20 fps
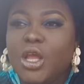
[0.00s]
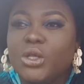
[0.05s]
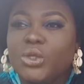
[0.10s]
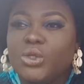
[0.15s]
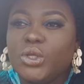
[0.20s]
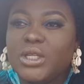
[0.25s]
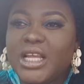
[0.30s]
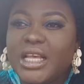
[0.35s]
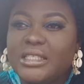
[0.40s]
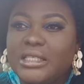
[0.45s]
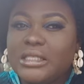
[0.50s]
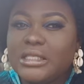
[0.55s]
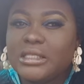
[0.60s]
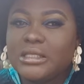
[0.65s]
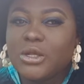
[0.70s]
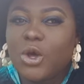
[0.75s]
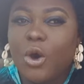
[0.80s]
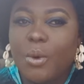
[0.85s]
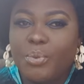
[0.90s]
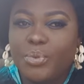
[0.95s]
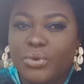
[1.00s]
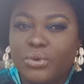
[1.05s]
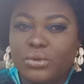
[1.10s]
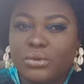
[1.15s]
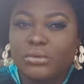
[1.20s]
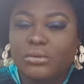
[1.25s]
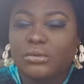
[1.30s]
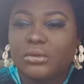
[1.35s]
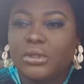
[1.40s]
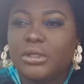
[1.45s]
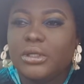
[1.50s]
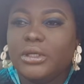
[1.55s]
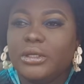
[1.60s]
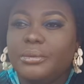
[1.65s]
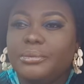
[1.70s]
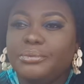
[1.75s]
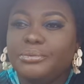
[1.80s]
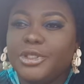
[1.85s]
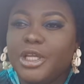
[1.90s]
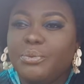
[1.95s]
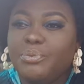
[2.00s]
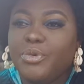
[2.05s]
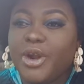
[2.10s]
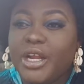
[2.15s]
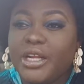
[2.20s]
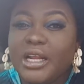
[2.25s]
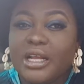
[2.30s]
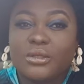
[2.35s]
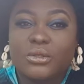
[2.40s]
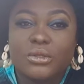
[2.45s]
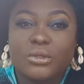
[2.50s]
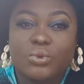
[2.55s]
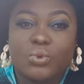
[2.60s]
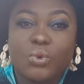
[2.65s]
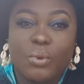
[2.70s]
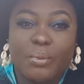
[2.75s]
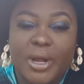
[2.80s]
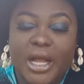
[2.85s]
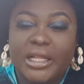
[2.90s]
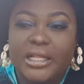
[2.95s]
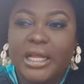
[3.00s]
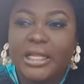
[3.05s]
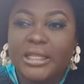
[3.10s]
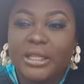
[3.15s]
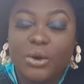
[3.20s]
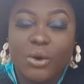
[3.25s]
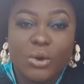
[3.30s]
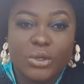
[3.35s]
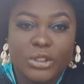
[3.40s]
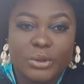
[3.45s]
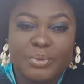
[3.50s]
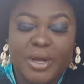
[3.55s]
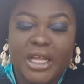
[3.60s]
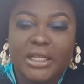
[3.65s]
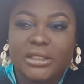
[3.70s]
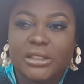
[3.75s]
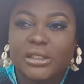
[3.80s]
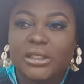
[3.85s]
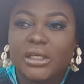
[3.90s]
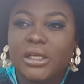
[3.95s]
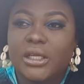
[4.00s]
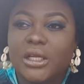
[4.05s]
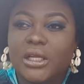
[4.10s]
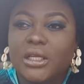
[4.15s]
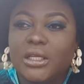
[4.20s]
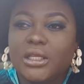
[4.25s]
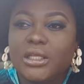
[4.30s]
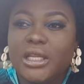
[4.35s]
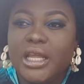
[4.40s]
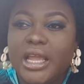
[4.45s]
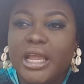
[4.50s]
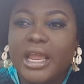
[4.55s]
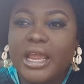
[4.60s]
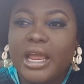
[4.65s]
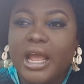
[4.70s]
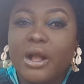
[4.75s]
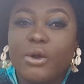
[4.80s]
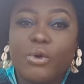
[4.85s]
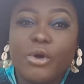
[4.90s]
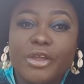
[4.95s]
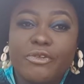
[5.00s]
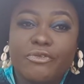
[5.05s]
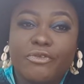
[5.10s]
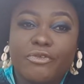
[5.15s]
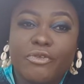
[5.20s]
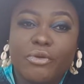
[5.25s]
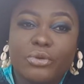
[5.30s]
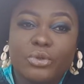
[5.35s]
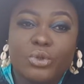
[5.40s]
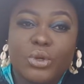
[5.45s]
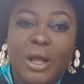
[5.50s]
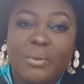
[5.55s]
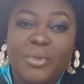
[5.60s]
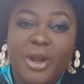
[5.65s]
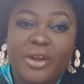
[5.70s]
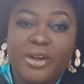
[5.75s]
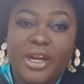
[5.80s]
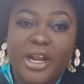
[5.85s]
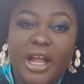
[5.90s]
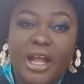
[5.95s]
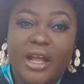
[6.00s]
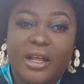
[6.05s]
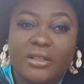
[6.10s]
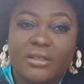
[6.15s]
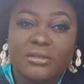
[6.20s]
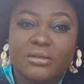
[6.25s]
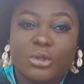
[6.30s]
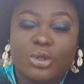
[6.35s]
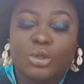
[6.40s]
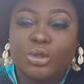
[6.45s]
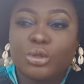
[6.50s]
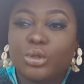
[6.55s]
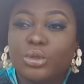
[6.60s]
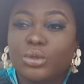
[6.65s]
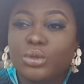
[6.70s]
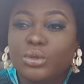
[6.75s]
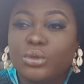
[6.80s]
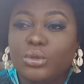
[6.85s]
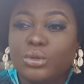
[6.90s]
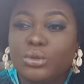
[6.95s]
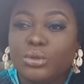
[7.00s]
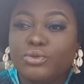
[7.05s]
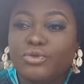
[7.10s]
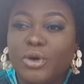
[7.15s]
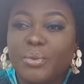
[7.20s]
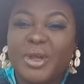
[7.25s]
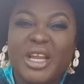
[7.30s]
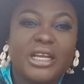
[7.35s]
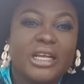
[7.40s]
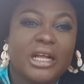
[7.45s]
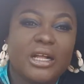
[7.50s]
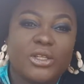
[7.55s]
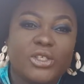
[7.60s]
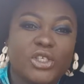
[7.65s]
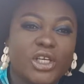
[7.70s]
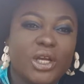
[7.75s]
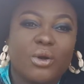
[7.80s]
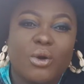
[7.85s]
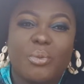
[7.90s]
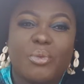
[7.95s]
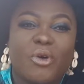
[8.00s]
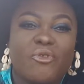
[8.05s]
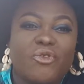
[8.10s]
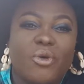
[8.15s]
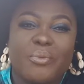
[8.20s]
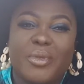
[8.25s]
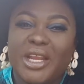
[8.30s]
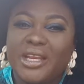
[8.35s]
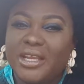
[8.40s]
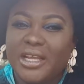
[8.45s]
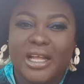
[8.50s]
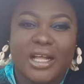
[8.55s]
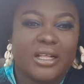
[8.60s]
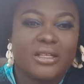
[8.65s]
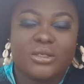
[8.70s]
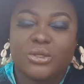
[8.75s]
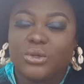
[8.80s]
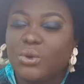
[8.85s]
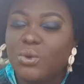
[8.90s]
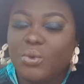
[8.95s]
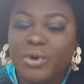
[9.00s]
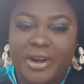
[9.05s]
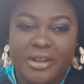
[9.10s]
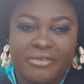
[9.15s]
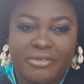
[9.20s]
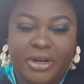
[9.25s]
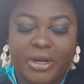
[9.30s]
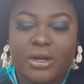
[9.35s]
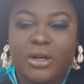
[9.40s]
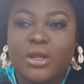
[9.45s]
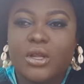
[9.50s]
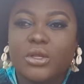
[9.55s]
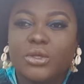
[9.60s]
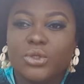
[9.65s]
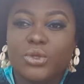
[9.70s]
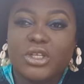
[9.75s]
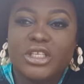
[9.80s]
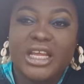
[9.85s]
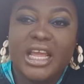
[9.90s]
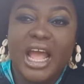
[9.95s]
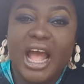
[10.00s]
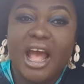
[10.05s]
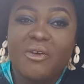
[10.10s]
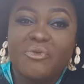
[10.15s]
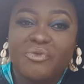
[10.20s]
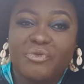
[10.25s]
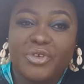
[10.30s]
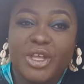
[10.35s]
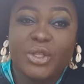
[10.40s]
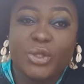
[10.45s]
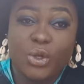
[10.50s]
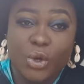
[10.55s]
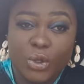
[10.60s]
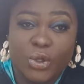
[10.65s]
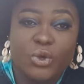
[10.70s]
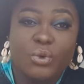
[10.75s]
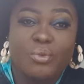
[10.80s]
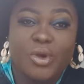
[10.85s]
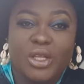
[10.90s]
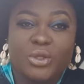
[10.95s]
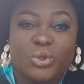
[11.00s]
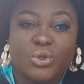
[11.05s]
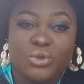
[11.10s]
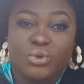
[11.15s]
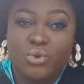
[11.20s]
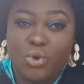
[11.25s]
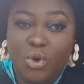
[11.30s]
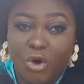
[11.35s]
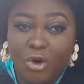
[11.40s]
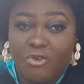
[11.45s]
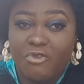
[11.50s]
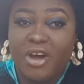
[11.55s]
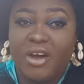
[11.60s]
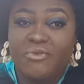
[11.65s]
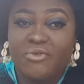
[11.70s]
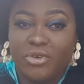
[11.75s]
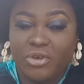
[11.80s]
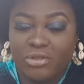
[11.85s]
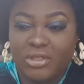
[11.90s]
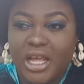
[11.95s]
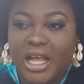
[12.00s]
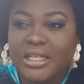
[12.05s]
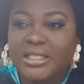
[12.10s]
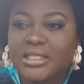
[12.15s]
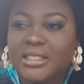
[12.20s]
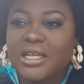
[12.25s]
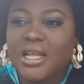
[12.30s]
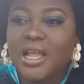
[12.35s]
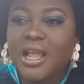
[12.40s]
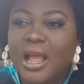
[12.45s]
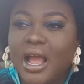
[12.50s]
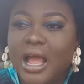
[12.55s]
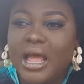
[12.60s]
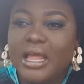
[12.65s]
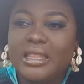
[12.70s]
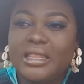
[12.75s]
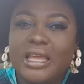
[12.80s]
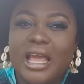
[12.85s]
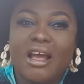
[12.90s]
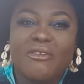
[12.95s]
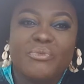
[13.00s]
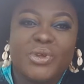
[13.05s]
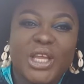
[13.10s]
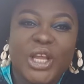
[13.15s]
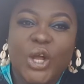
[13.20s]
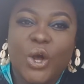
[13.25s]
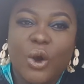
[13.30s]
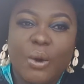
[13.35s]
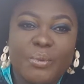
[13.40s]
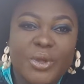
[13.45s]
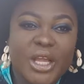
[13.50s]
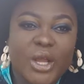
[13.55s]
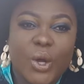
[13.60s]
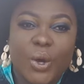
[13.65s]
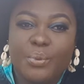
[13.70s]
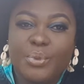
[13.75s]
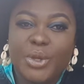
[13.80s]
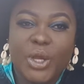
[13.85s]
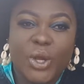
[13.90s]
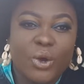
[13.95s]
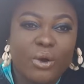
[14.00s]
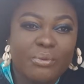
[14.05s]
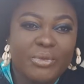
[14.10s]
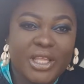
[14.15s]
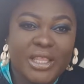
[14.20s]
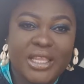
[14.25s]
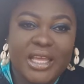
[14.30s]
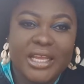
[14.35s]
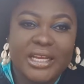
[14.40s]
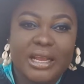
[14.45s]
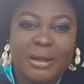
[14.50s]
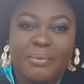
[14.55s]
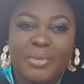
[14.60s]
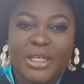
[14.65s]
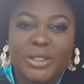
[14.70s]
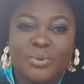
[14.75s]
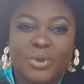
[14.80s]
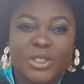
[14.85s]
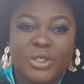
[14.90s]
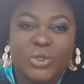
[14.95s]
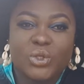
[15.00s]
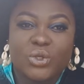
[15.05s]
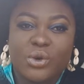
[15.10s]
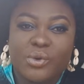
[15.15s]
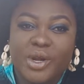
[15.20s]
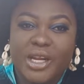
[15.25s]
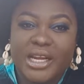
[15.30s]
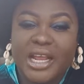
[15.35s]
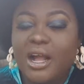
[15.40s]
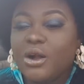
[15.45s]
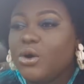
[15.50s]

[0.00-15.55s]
So there's this couple, a pregnant woman and the husband. They are going to America for medical checkup or for medicals or whatever. So they have a document to cover for that. And they have been coming there. Their passport is not ready.